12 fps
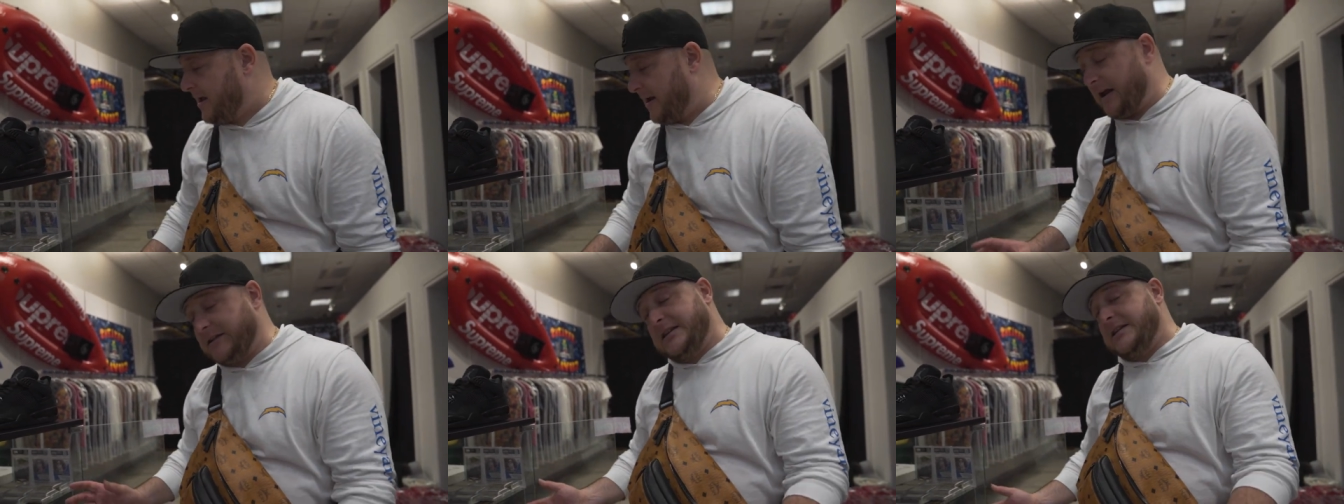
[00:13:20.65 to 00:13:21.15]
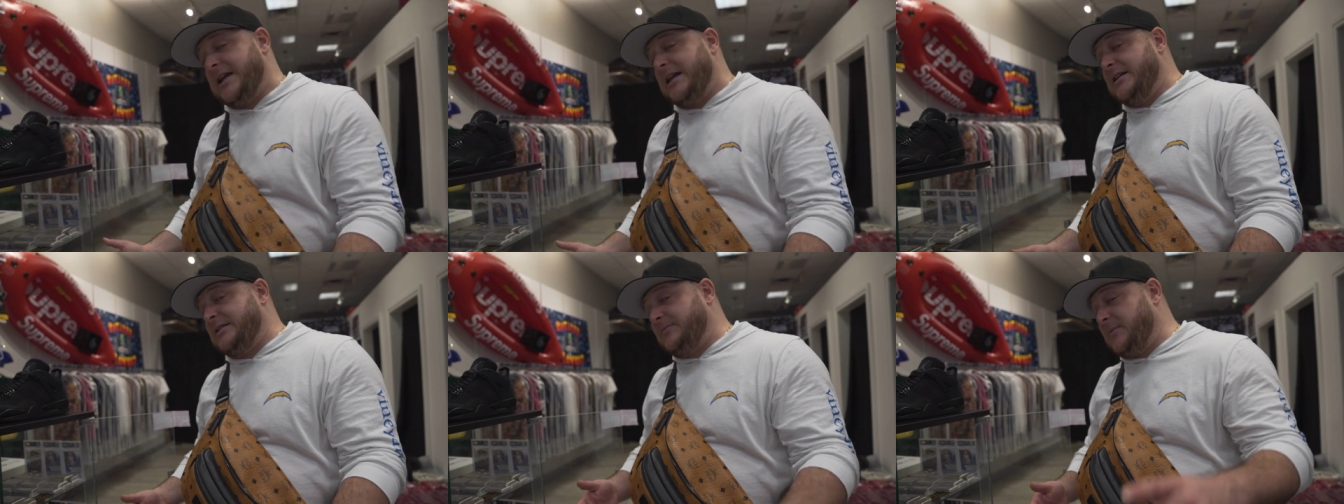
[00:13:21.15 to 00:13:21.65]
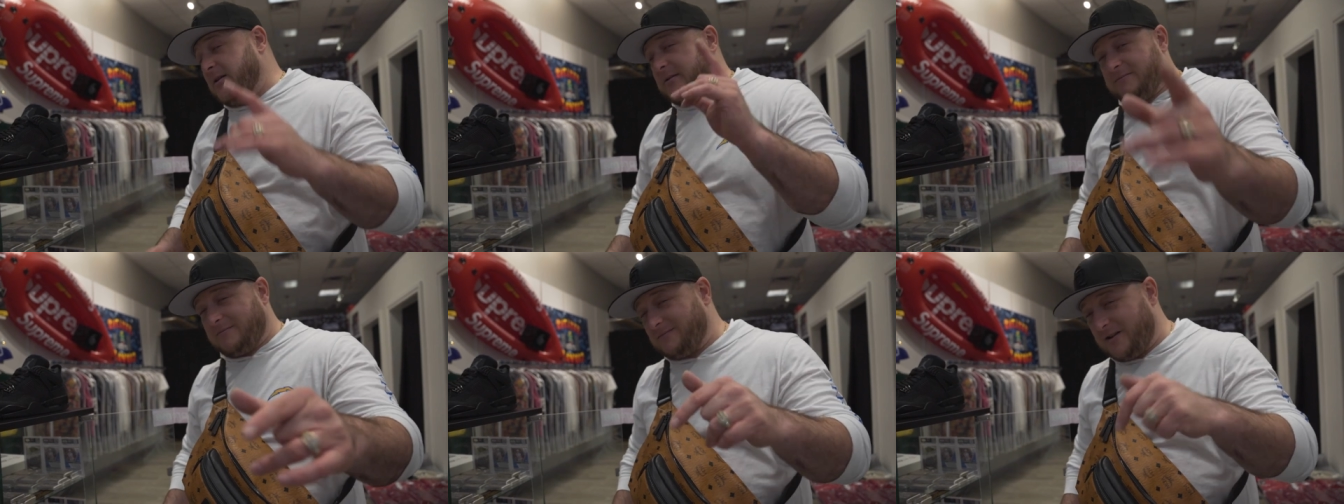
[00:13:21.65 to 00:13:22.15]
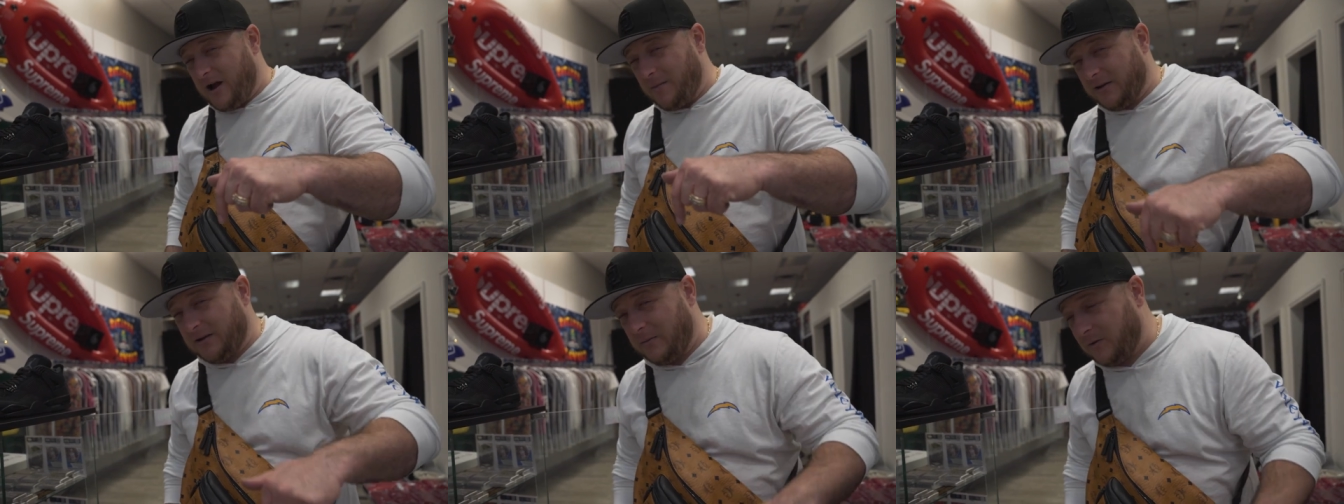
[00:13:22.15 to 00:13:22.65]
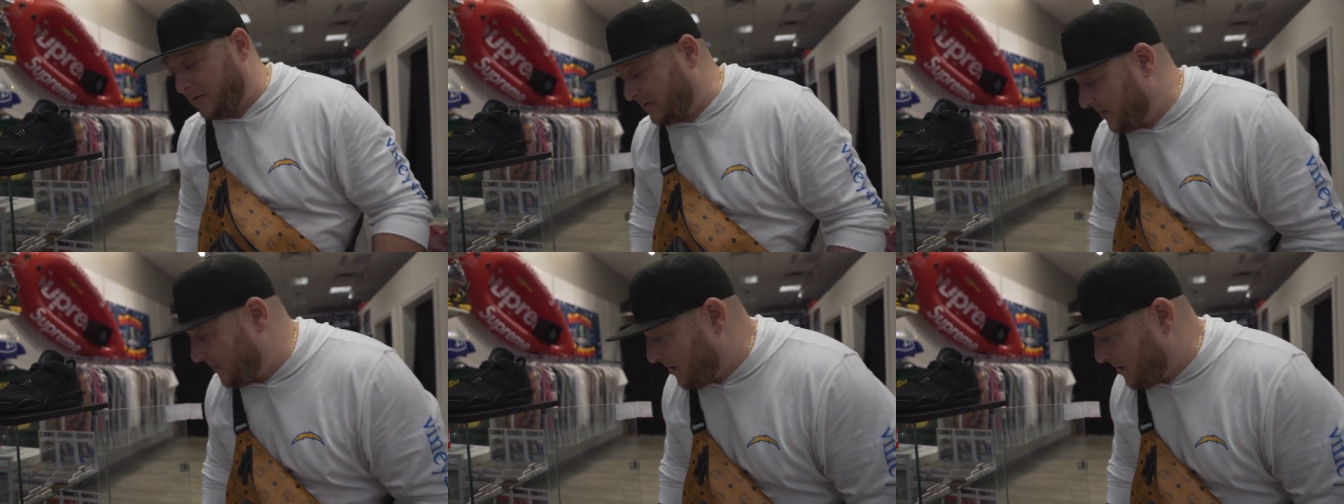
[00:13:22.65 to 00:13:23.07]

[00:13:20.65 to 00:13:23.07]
Not say that is, but comments down below. Tell